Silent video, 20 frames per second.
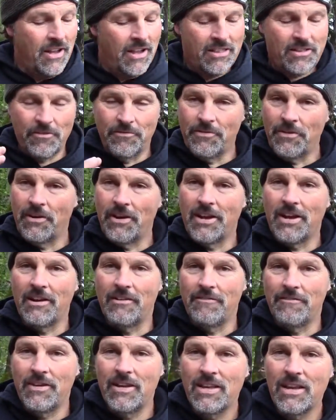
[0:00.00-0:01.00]
it's a very
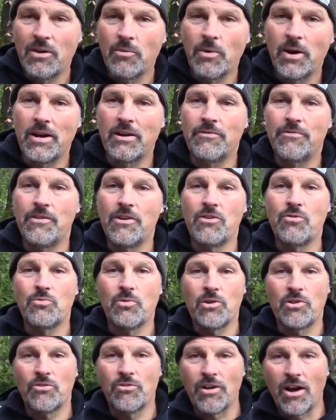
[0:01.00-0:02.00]
convenient way to fish
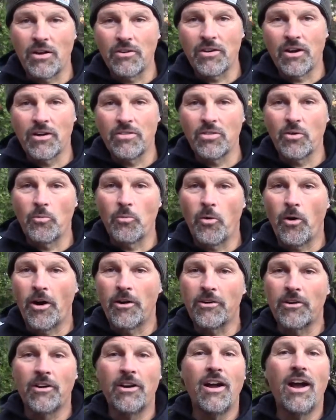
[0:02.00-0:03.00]
once you're out on the
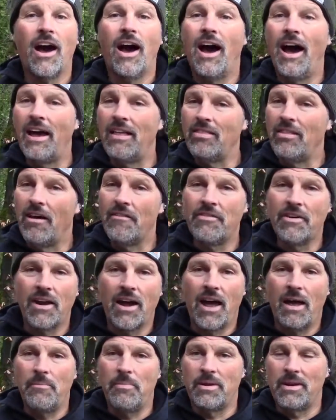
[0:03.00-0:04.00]
water. I love
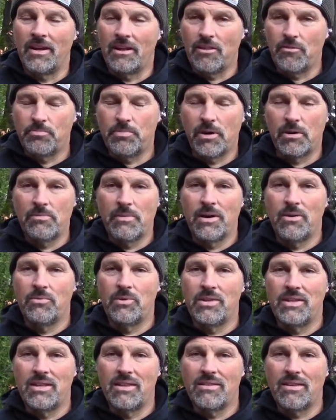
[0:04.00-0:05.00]
it. I've been experimenting
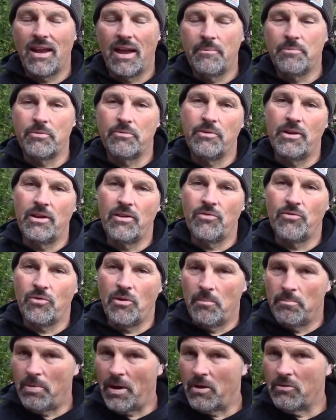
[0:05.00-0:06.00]
with these type of rigs
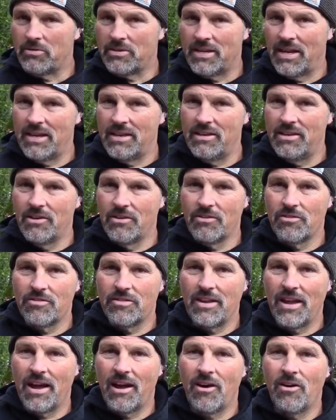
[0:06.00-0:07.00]
for about 10
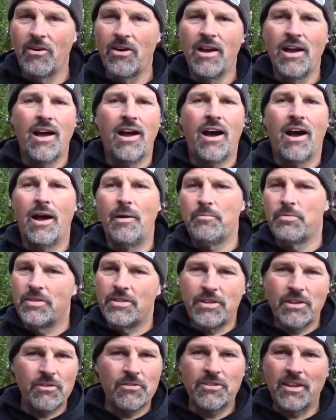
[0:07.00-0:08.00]
years now. I'm
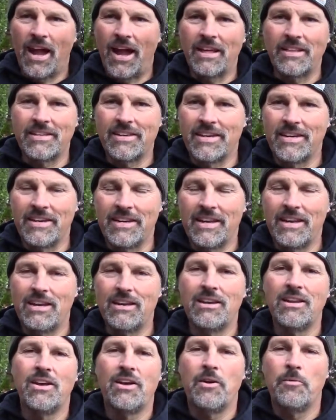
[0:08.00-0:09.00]
still dialing it
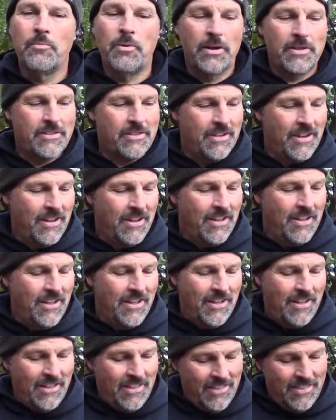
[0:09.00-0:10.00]
in, but
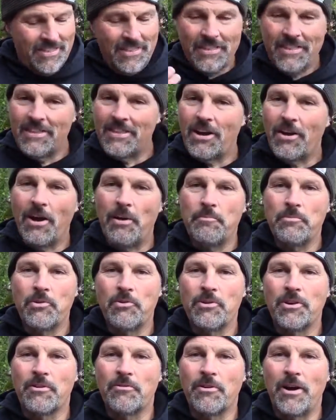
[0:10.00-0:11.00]
this is how I'm
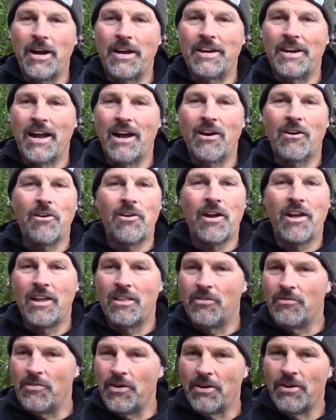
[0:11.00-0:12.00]
doing it right now.
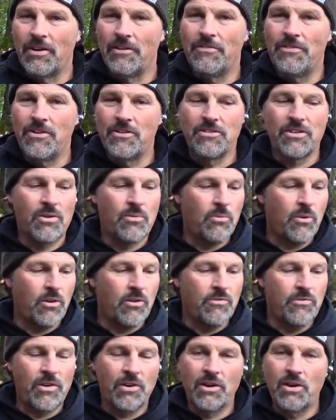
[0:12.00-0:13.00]
It's very efficient. It
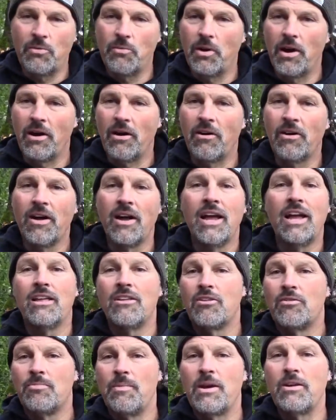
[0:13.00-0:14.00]
works very well.
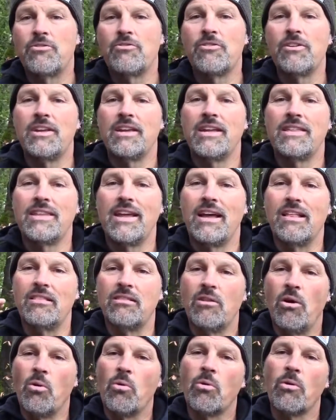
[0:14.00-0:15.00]
Just make sure you get that
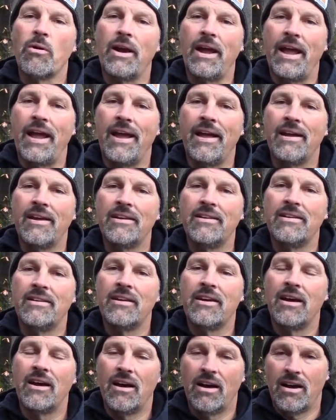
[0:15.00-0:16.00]
lower end
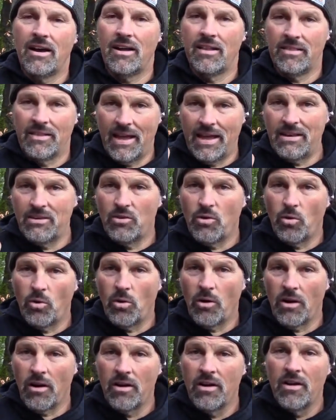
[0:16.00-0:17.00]

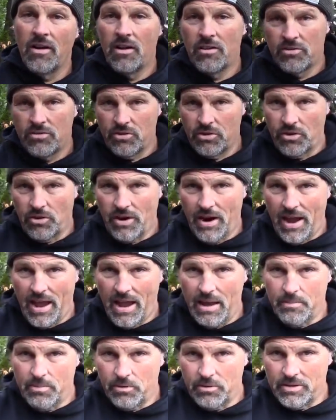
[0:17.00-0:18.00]
Leadcore so you're
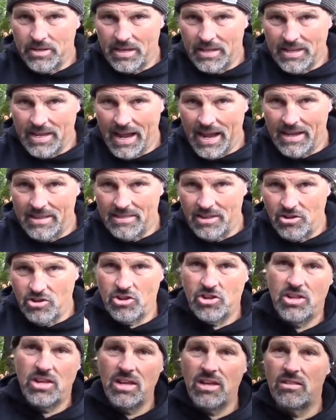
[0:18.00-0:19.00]
able to take the
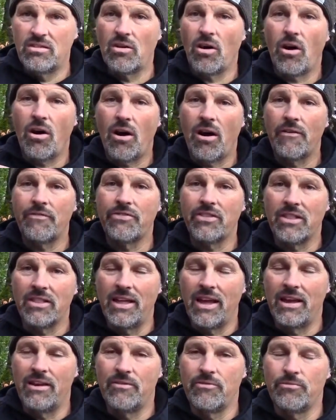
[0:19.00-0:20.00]
sheath off the
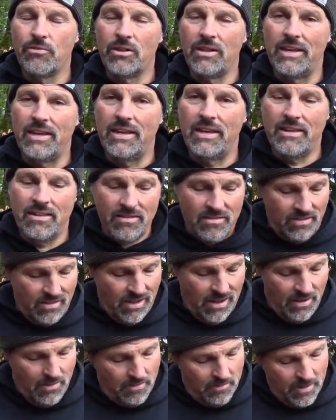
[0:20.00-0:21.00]
lead really
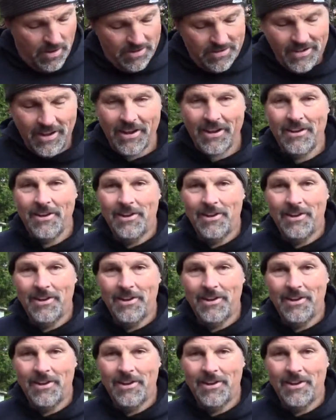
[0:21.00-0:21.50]
easily. But